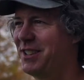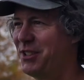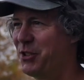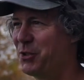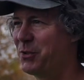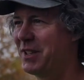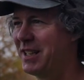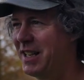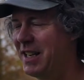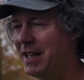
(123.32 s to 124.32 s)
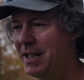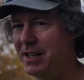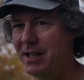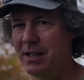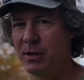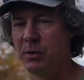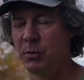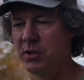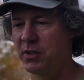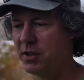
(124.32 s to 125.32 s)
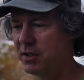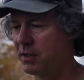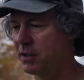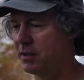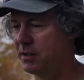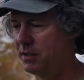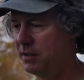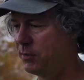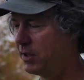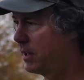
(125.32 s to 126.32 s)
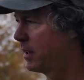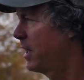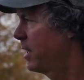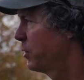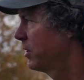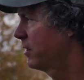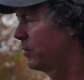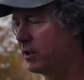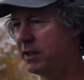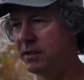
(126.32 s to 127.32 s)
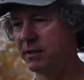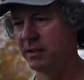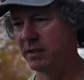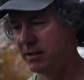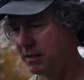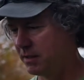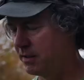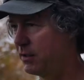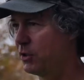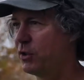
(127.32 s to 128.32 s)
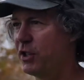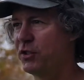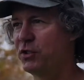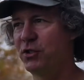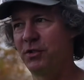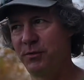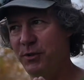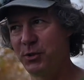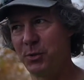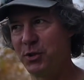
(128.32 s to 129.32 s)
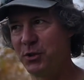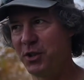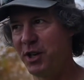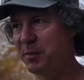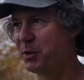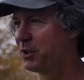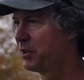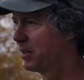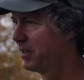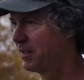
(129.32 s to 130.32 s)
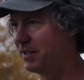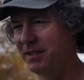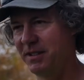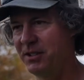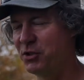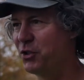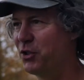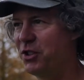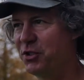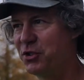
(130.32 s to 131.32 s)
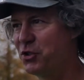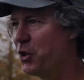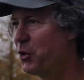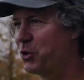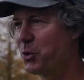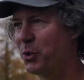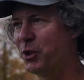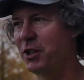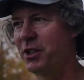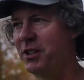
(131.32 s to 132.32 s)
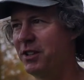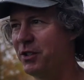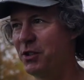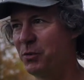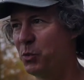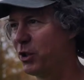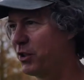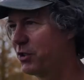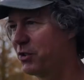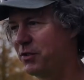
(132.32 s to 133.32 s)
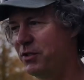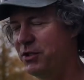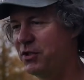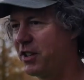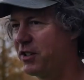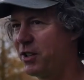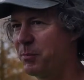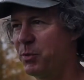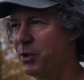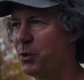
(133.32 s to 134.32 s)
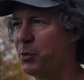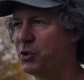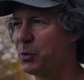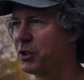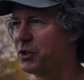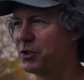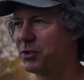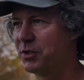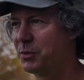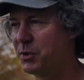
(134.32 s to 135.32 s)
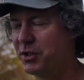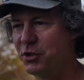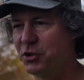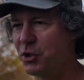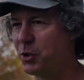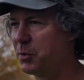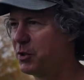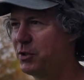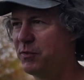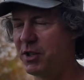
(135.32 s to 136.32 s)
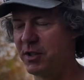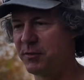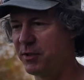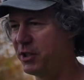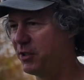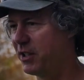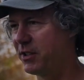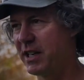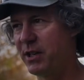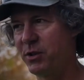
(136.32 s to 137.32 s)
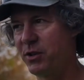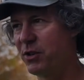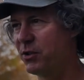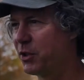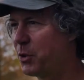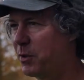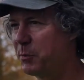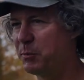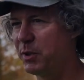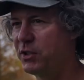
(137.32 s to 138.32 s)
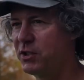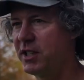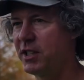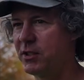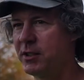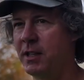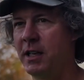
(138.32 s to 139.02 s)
you know? Uh, with the, if you get a camera, right, this lens fits with this camera, it's, it's known to work, it works, you set it up, it always works. With digiscoping, you've got to figure out how it, all the equipment plays together,